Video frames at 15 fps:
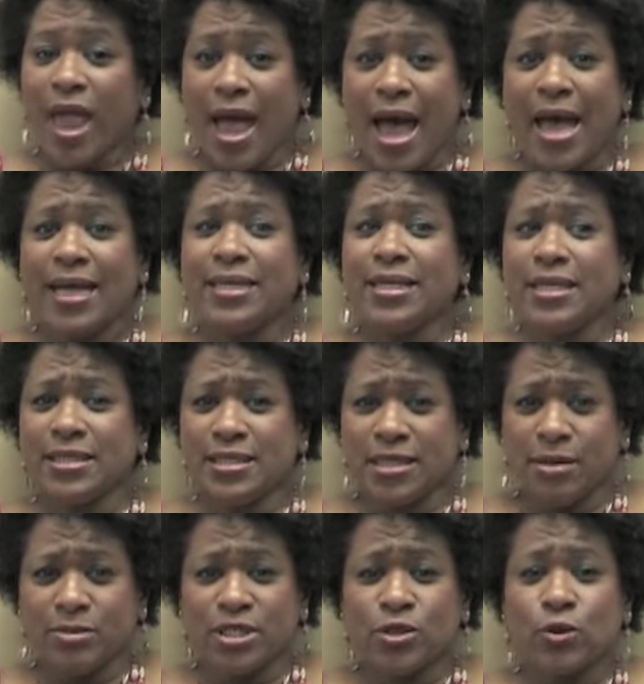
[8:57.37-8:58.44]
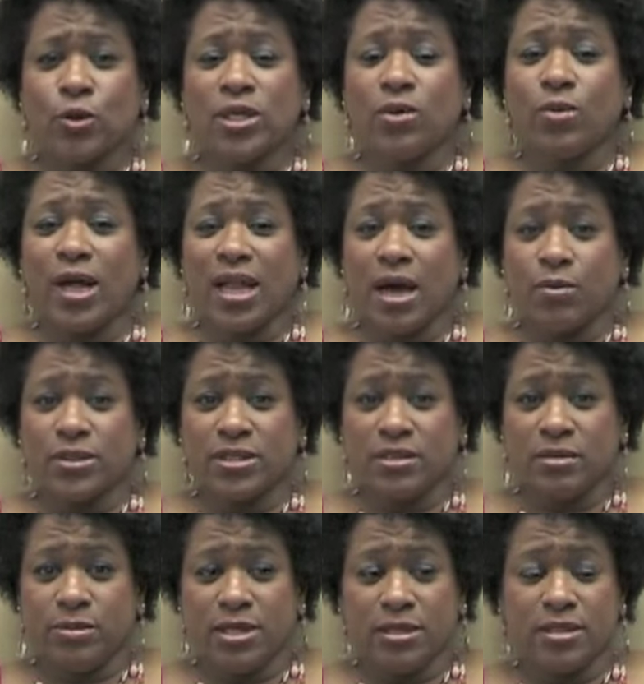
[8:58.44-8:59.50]
I had did some schooling while I was in
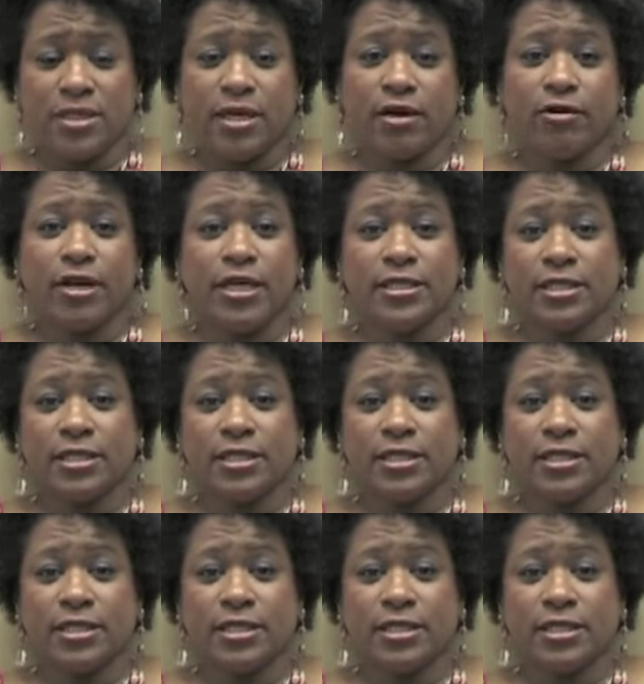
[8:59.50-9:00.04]
the military,